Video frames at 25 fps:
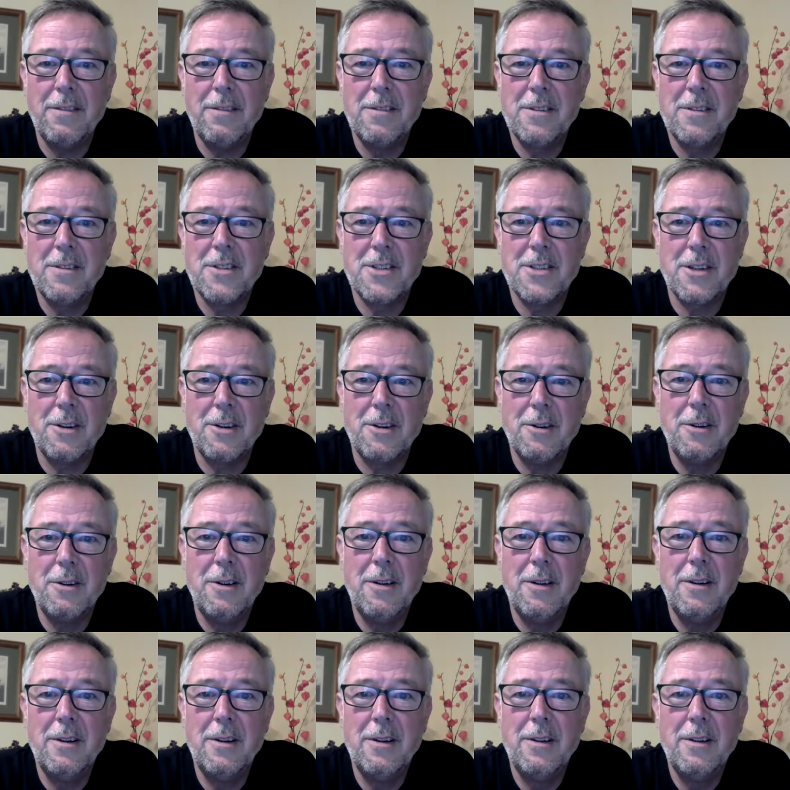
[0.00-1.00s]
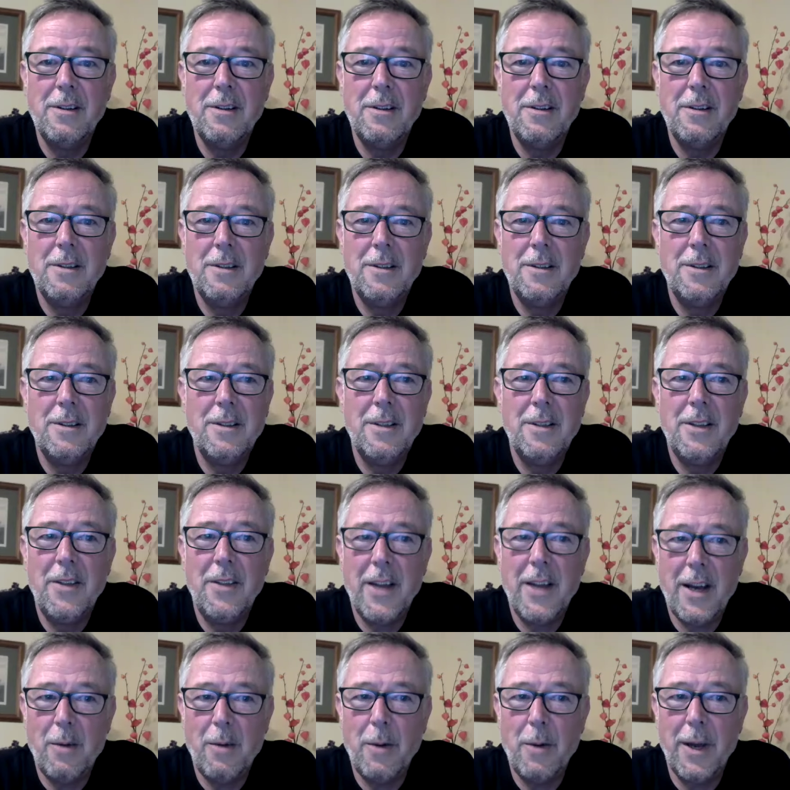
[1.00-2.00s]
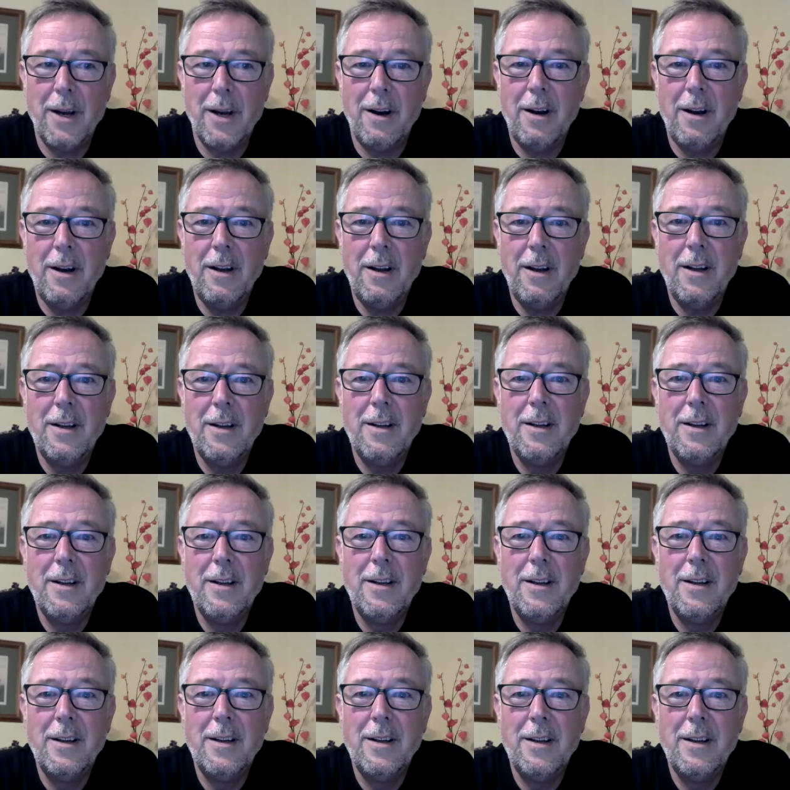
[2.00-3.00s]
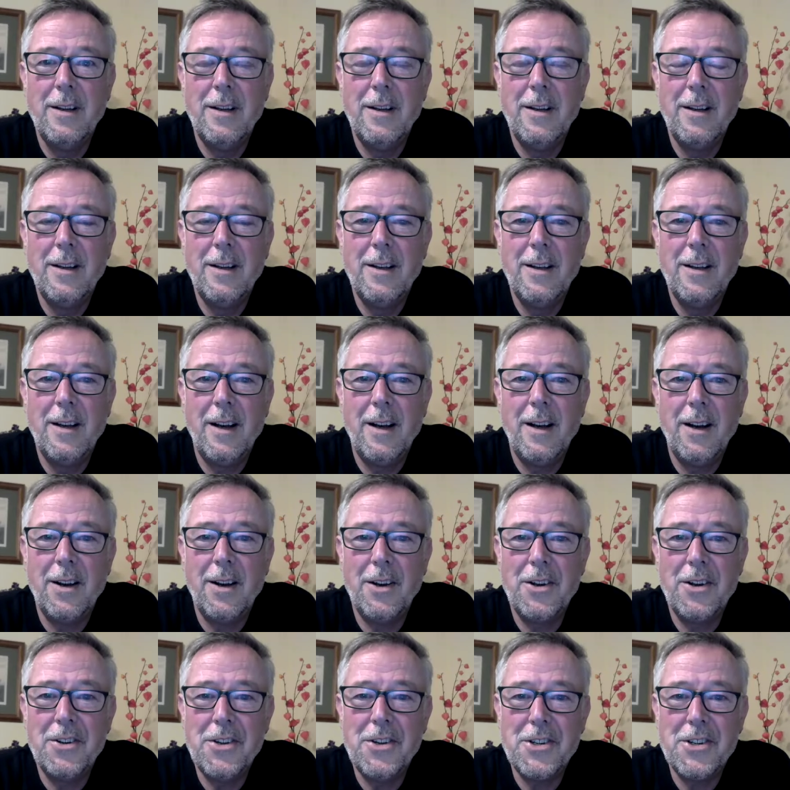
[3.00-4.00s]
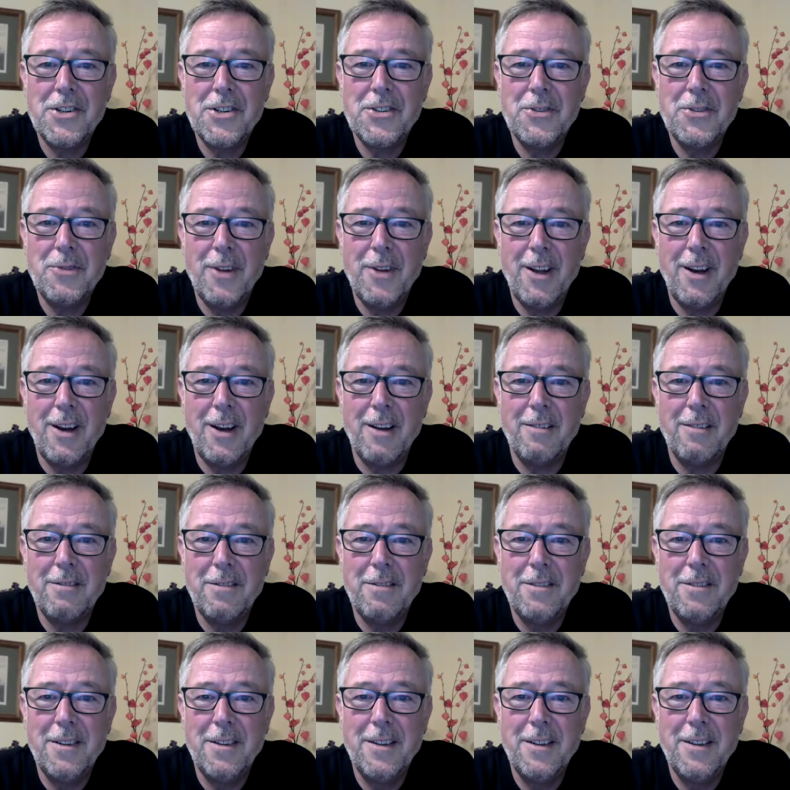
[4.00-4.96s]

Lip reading: So there we are. Unconditional love.